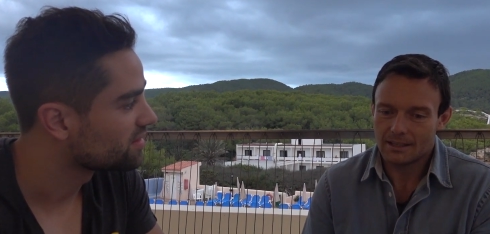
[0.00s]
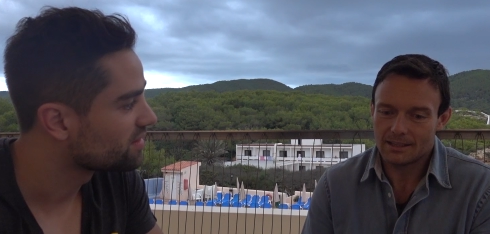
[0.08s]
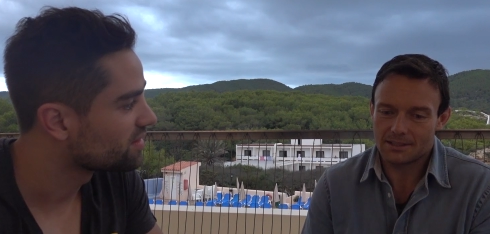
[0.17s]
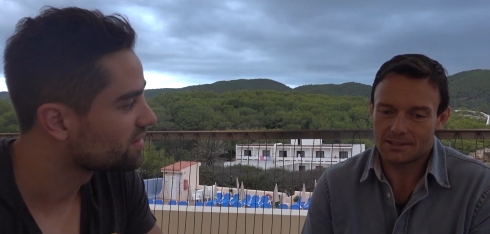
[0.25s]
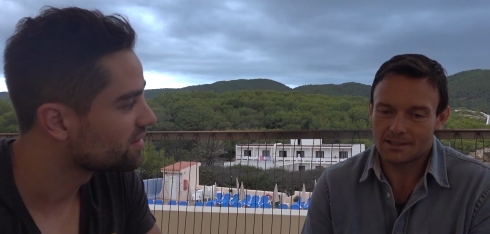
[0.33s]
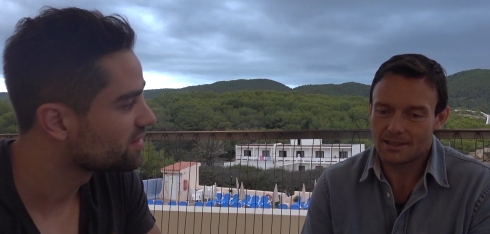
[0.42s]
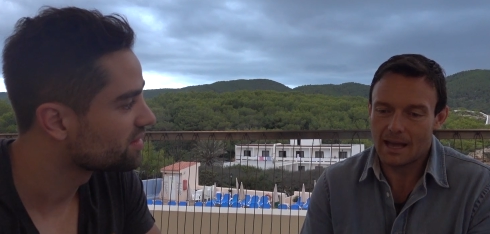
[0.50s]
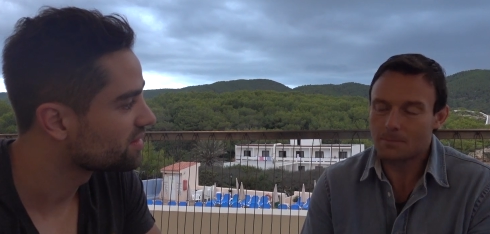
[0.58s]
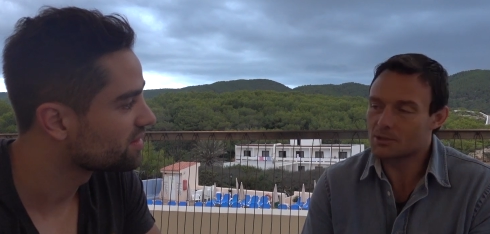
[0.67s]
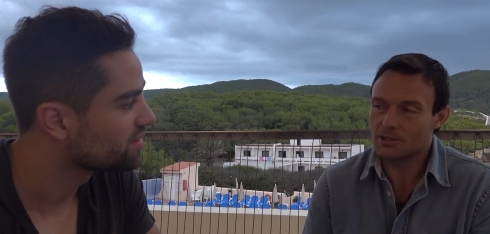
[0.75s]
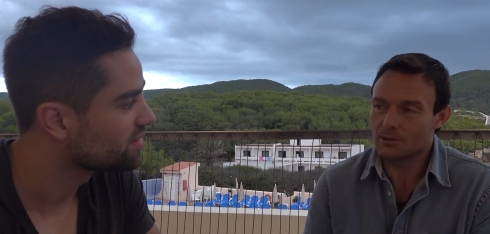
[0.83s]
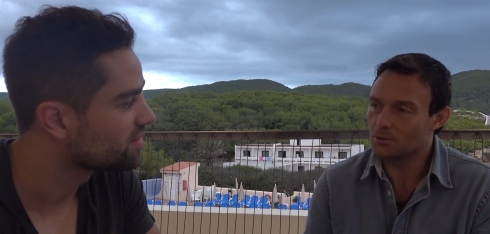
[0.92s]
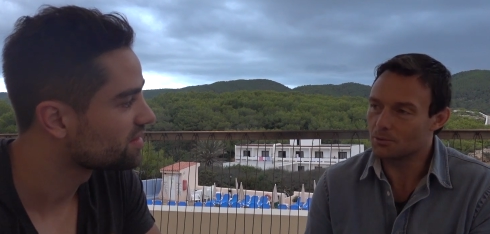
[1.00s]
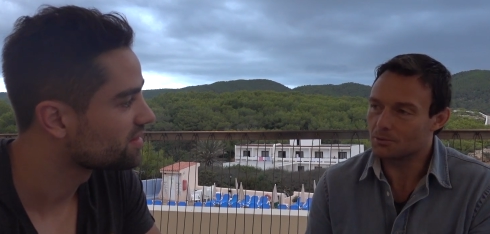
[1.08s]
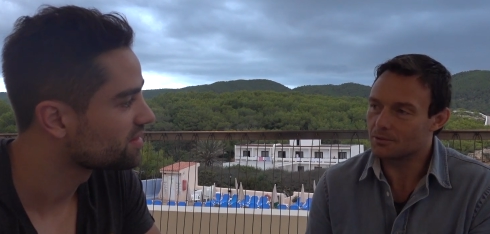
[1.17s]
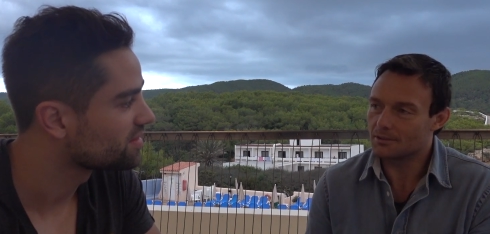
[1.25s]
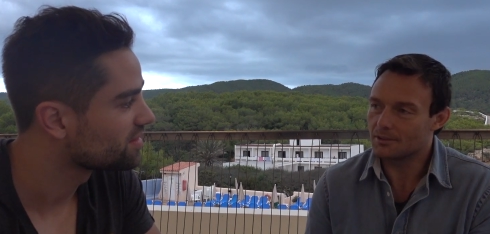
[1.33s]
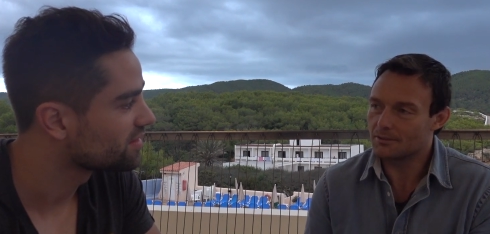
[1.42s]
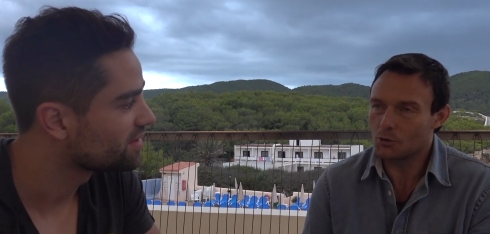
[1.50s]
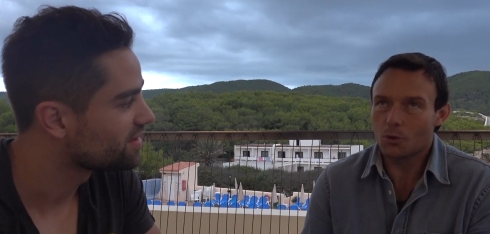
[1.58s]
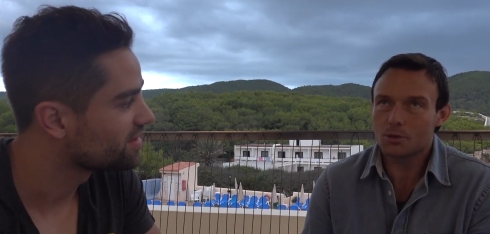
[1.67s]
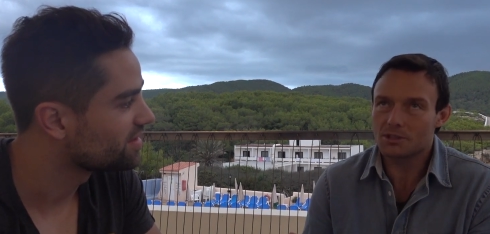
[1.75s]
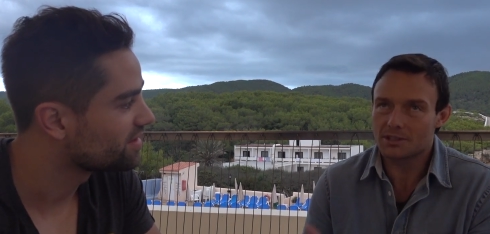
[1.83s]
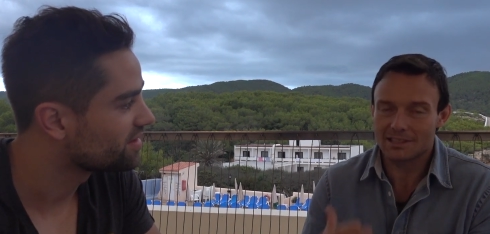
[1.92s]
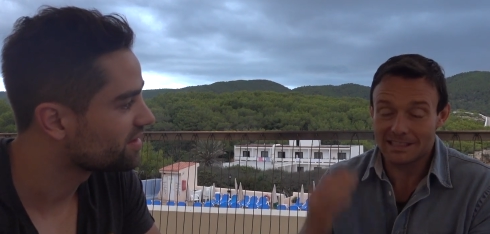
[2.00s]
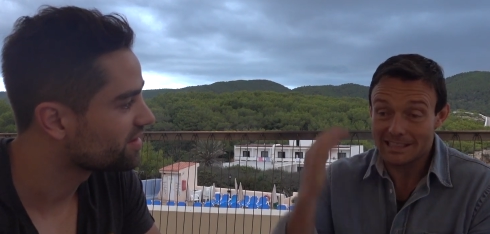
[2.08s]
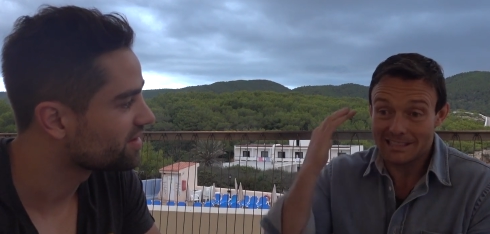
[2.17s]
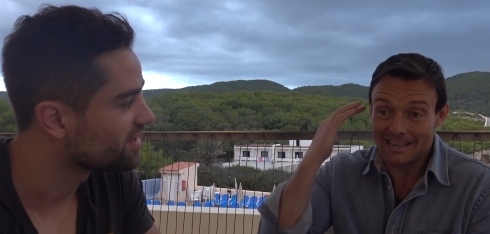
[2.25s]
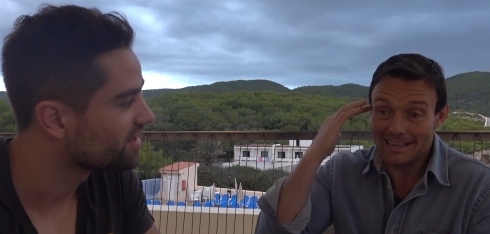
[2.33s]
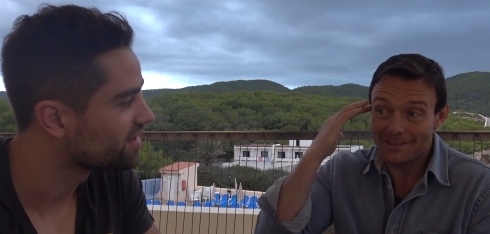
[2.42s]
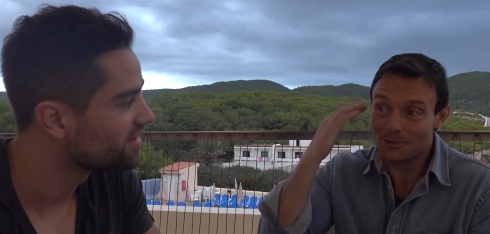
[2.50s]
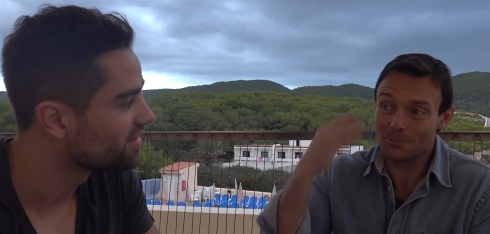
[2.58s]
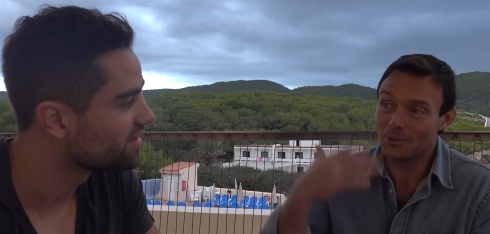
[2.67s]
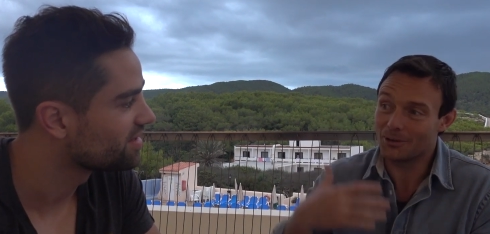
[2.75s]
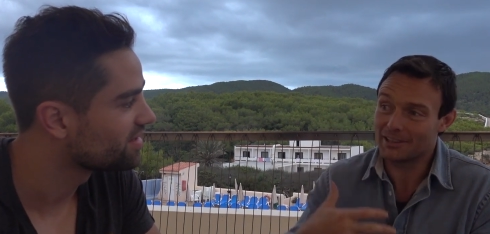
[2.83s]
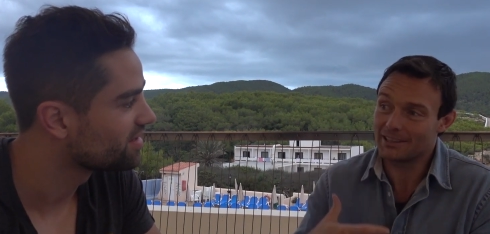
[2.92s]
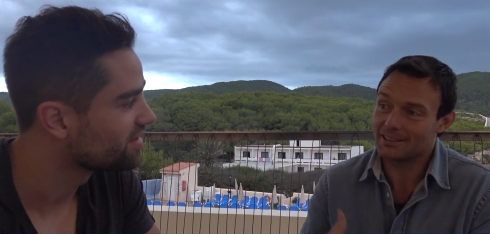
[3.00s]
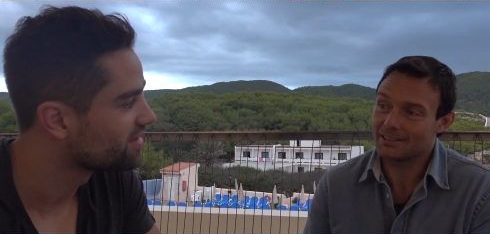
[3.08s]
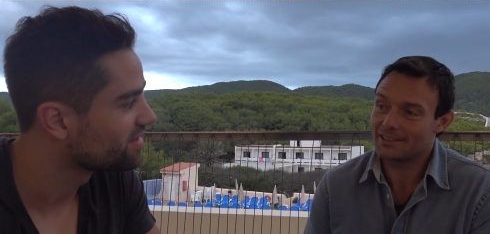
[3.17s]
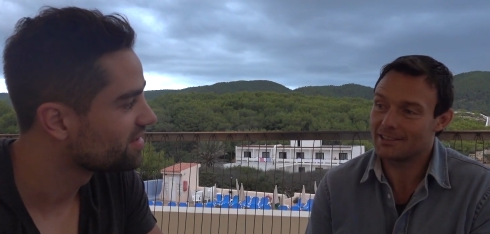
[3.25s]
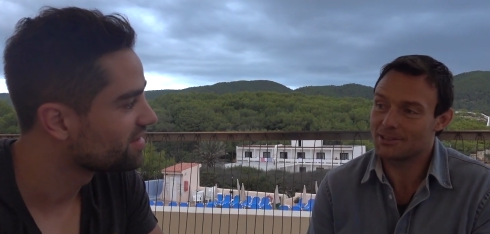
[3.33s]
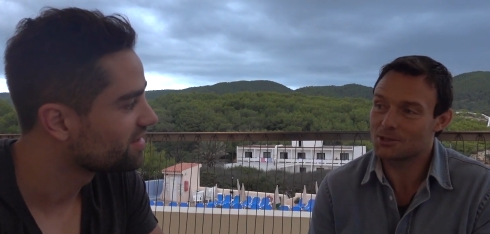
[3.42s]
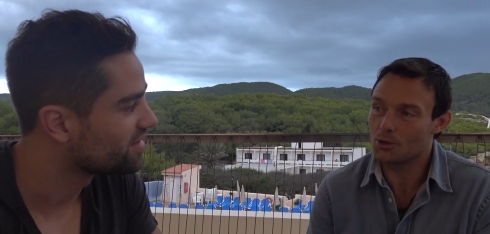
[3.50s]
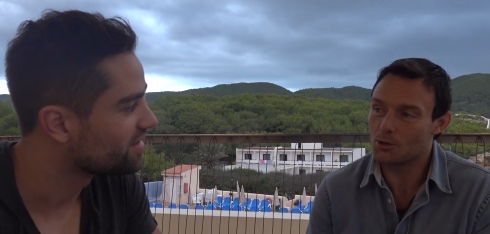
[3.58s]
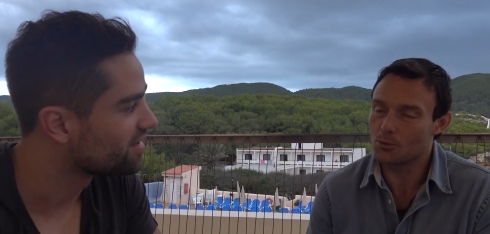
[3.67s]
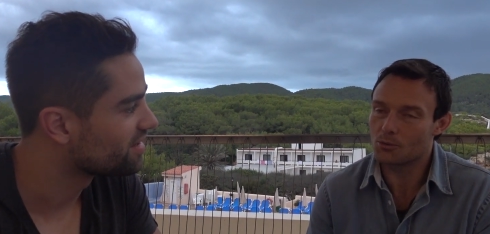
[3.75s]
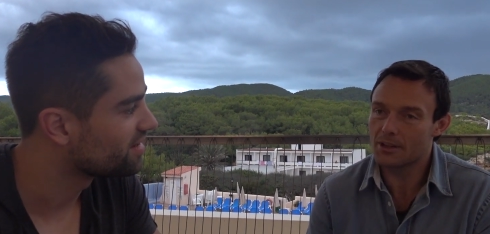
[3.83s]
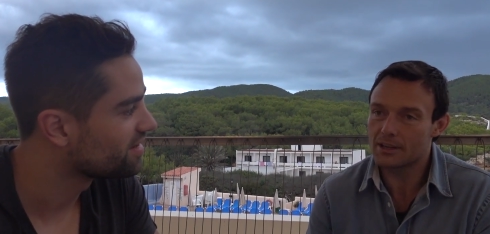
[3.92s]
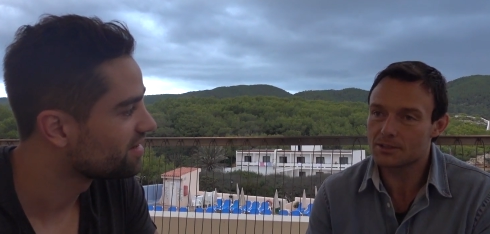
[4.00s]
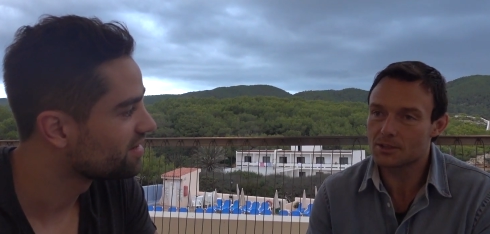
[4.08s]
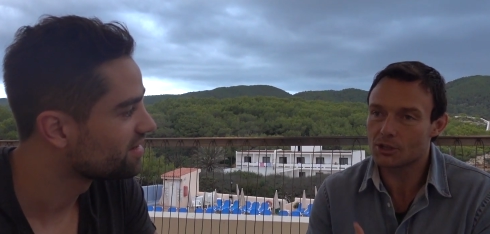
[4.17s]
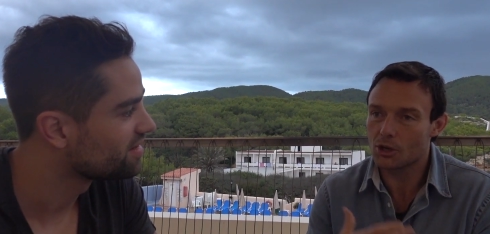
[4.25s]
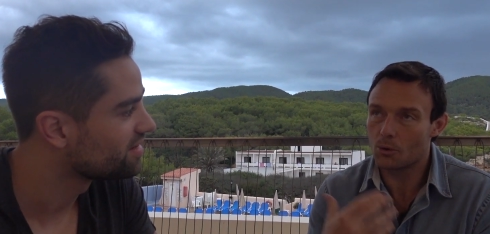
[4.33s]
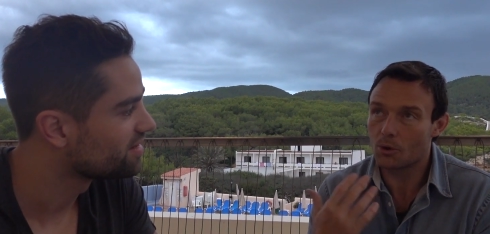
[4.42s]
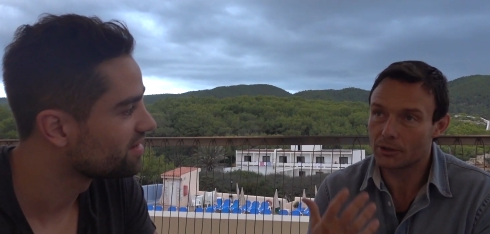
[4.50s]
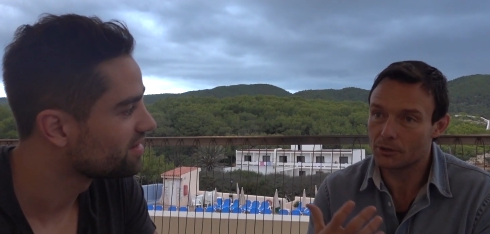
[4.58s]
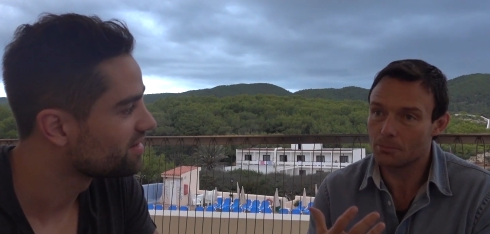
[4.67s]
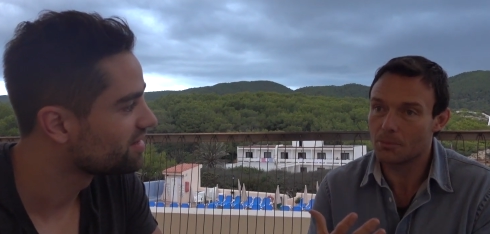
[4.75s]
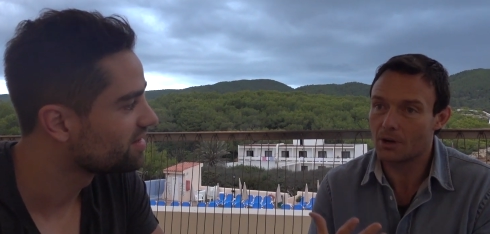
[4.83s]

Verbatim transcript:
Speaker 1: is absolute. Of course it is. It's in your body, and so the things that go on in your